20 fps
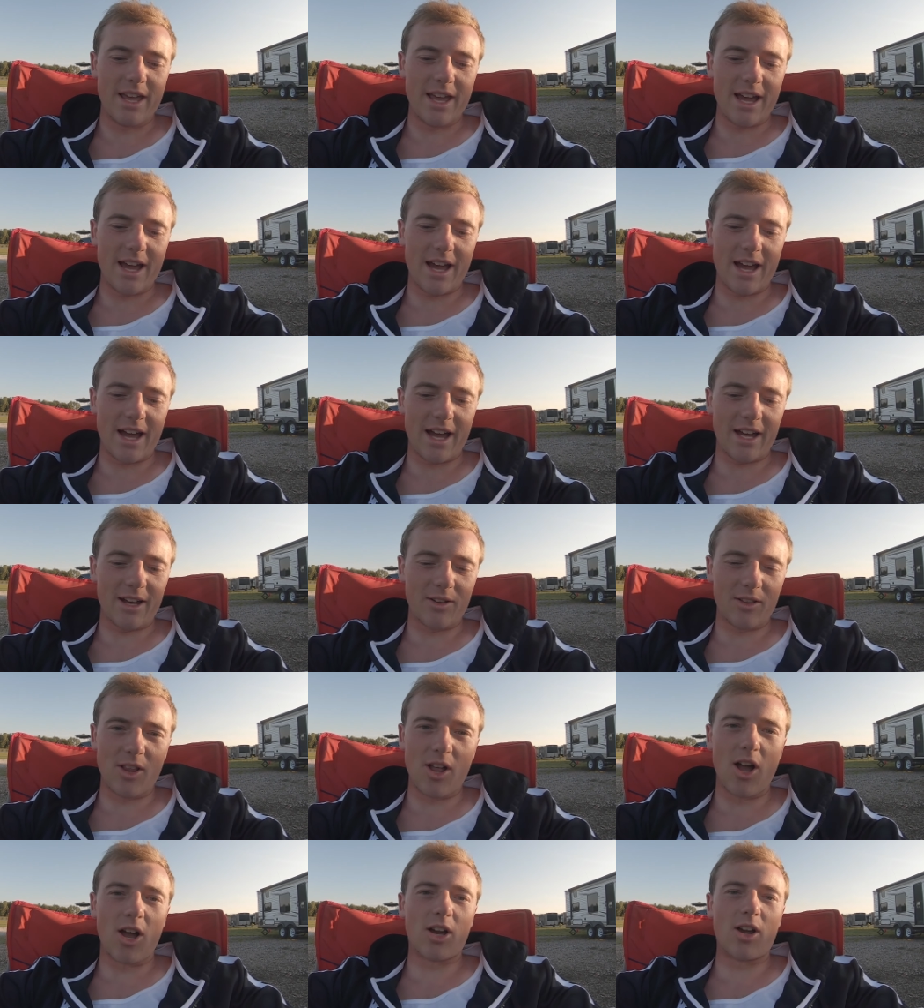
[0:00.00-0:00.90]
Uh,
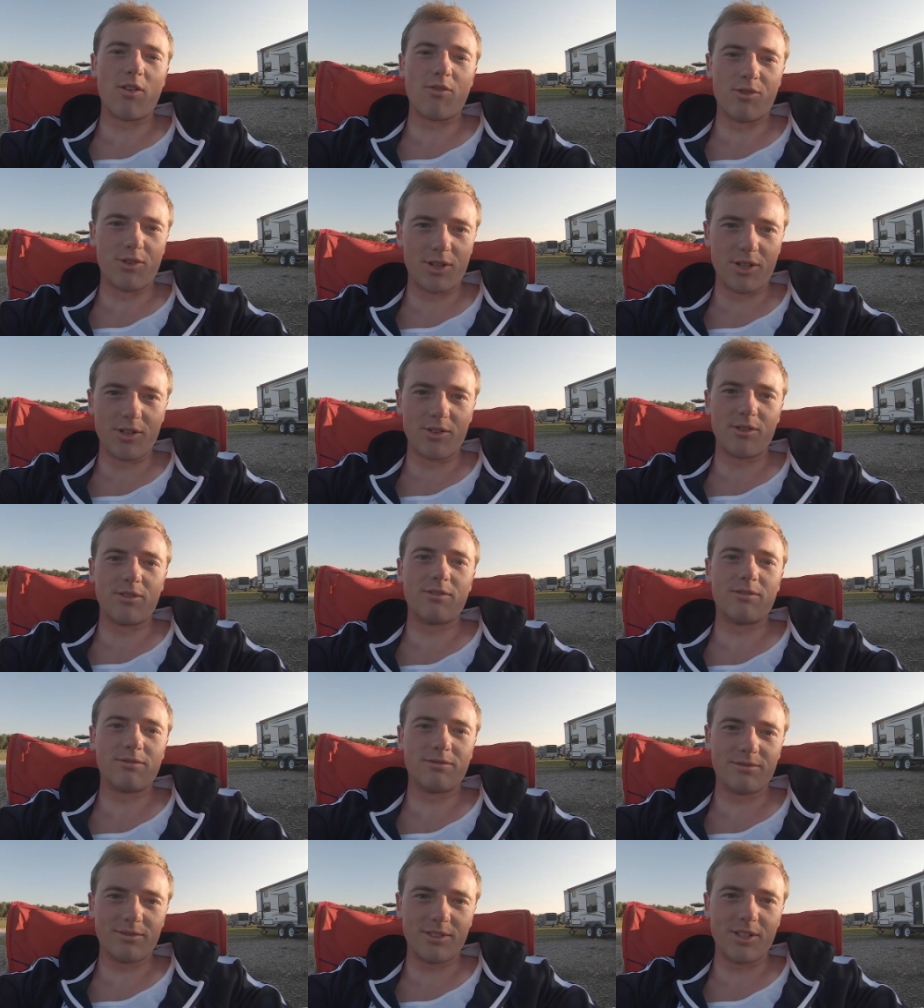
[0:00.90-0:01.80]
long overdue.
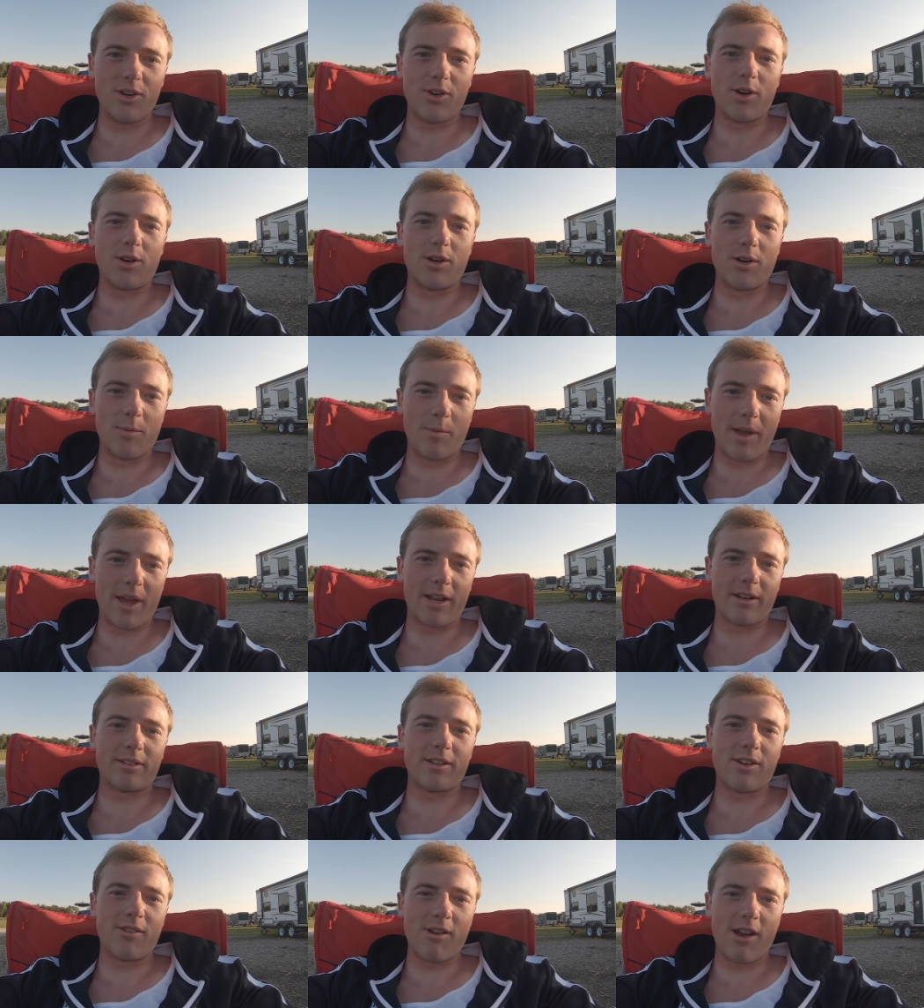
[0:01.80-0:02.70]
You earned it, man.
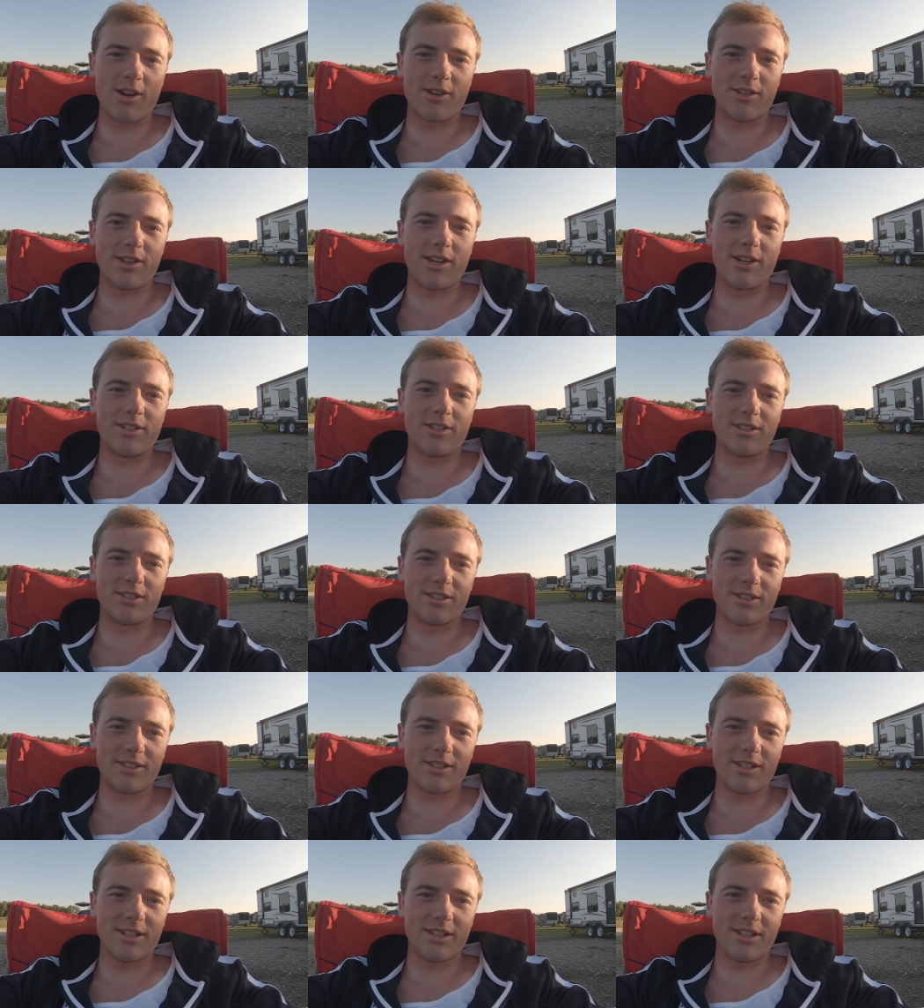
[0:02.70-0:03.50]
Congratulations.